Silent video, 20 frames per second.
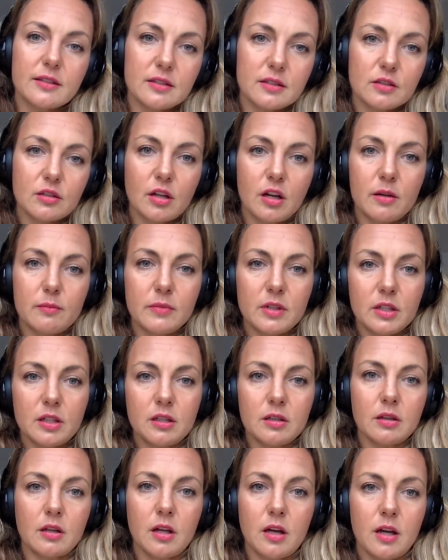It taught me
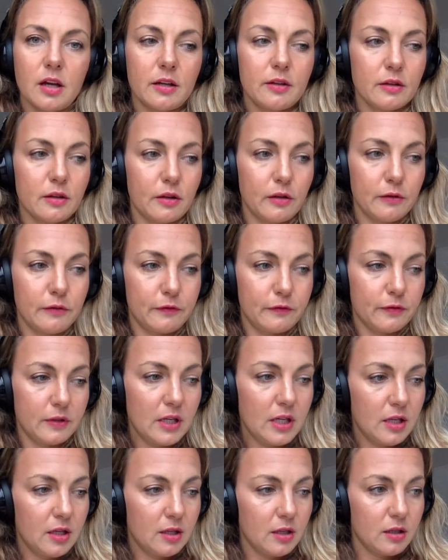a lot of
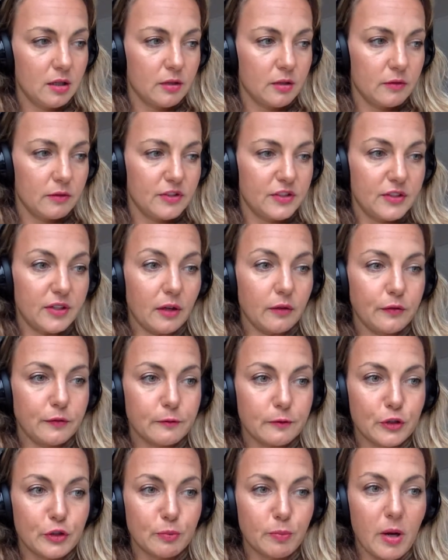
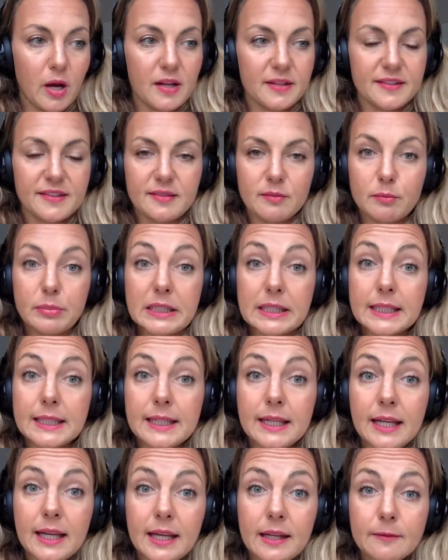
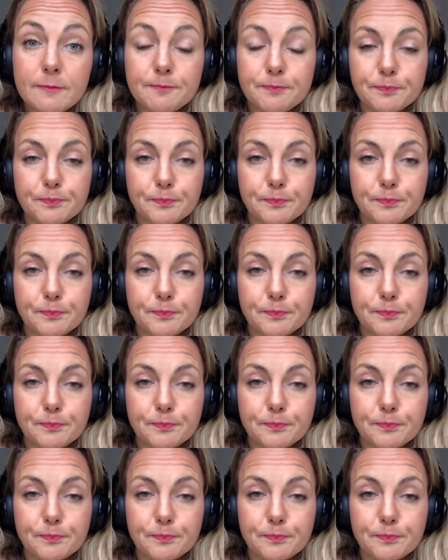self-responsibility.